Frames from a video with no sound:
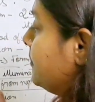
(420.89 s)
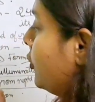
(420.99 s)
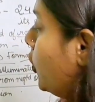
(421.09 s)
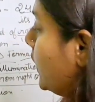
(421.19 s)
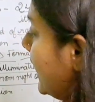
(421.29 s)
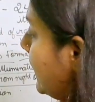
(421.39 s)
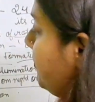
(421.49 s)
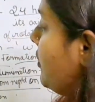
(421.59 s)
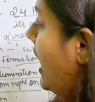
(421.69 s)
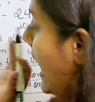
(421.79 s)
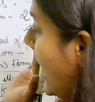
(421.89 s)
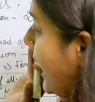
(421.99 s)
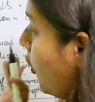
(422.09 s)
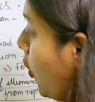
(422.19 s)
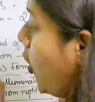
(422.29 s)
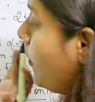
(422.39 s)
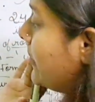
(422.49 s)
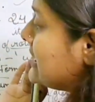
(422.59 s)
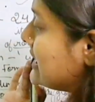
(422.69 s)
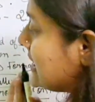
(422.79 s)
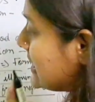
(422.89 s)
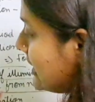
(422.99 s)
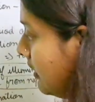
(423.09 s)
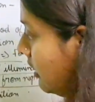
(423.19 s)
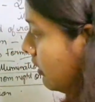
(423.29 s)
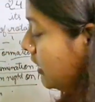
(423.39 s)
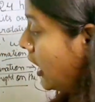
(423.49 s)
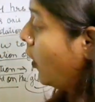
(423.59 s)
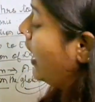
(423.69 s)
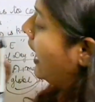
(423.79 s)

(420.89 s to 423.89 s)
Okay, I hope it is clear now.